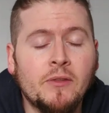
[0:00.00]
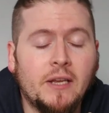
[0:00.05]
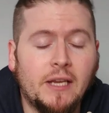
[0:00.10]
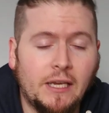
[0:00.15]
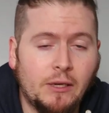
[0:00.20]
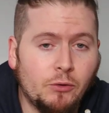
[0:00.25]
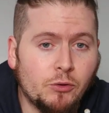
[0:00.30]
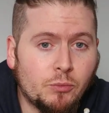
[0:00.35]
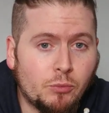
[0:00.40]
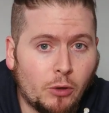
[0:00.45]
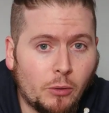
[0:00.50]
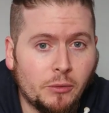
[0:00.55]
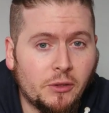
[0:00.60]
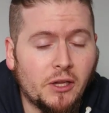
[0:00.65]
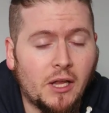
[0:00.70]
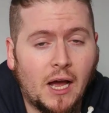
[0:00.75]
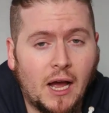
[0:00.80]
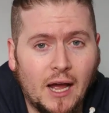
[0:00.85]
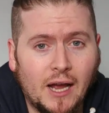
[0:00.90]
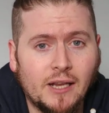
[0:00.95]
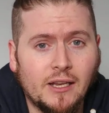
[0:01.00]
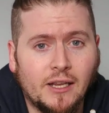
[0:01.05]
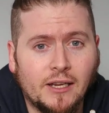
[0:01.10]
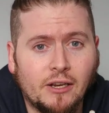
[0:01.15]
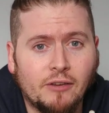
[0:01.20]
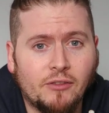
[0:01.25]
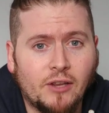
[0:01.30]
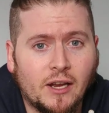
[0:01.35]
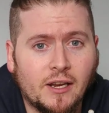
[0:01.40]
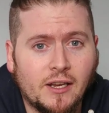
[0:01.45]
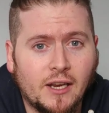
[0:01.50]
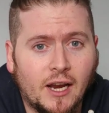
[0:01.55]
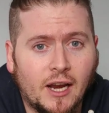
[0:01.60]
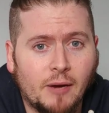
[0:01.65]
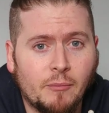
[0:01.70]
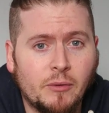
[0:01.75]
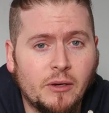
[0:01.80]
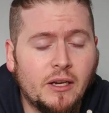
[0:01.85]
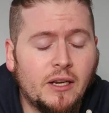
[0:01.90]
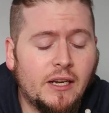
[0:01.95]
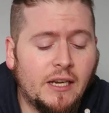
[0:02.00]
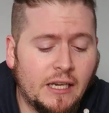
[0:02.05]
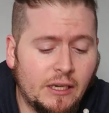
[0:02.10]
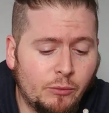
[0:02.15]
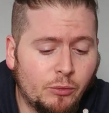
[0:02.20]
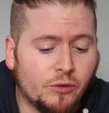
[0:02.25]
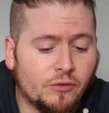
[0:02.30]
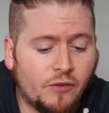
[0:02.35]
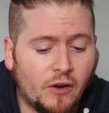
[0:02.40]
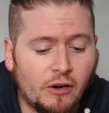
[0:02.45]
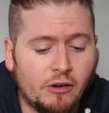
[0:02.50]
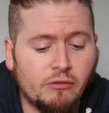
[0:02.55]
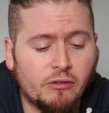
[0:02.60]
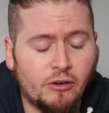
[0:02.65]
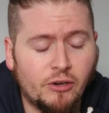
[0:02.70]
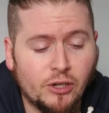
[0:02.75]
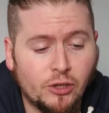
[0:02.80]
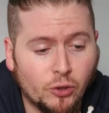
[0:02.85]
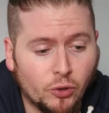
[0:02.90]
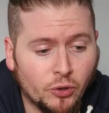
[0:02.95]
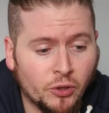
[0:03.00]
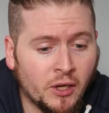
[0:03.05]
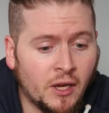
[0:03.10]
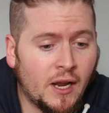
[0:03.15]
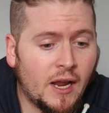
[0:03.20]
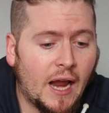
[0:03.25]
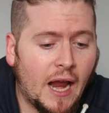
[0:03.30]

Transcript: He was probably the highlight of that game. He was very, very good.